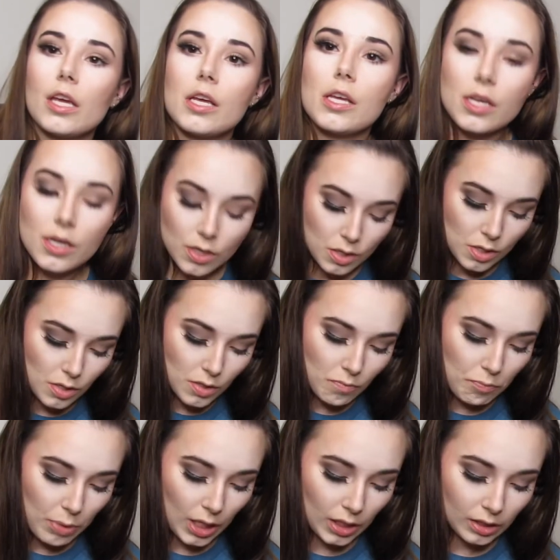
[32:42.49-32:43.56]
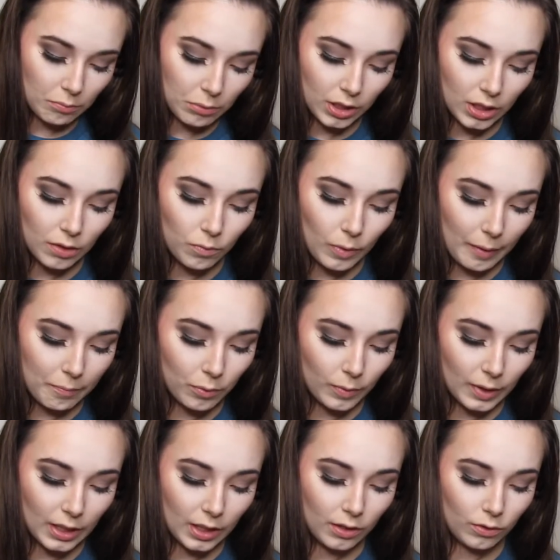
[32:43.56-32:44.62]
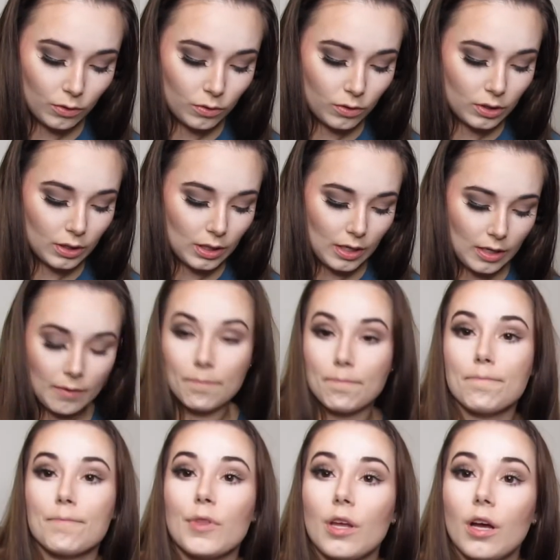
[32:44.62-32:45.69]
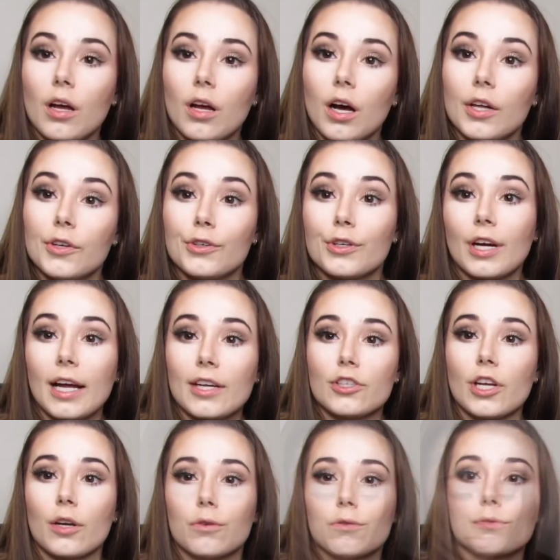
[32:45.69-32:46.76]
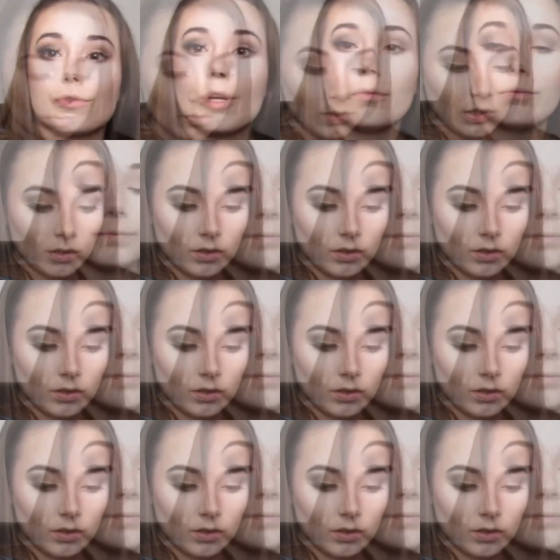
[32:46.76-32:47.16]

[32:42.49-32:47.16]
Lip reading: it could possibly wipe away your under eyeshadow, so.